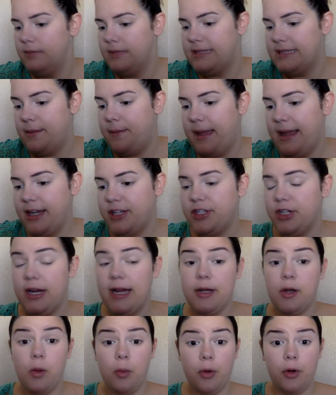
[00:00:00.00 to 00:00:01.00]
To make sure
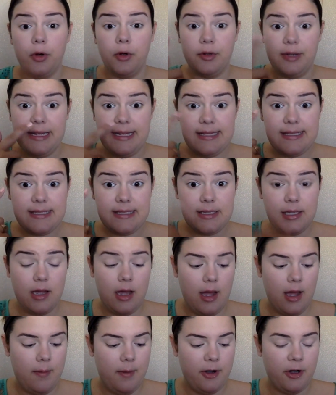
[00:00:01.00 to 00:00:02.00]
I don't crease
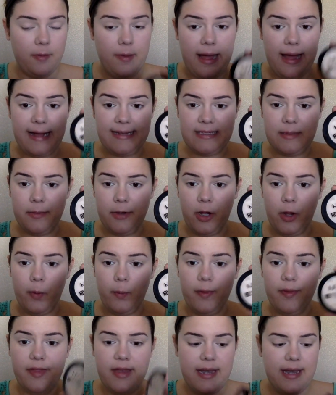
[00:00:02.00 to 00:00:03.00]
under my eyes, I'm going to go
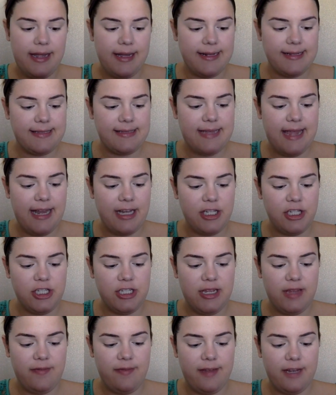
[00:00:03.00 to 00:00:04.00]
in with the NYX
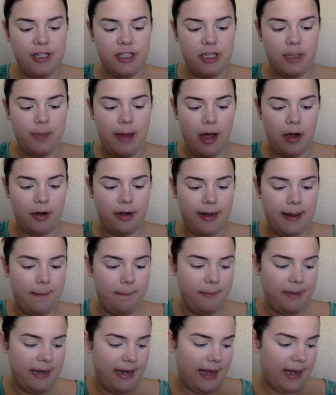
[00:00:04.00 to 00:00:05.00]
HD Finishing Powder
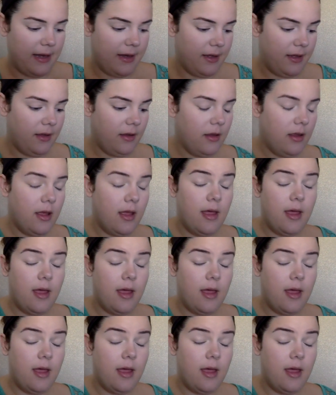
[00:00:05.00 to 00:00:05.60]
in Banana.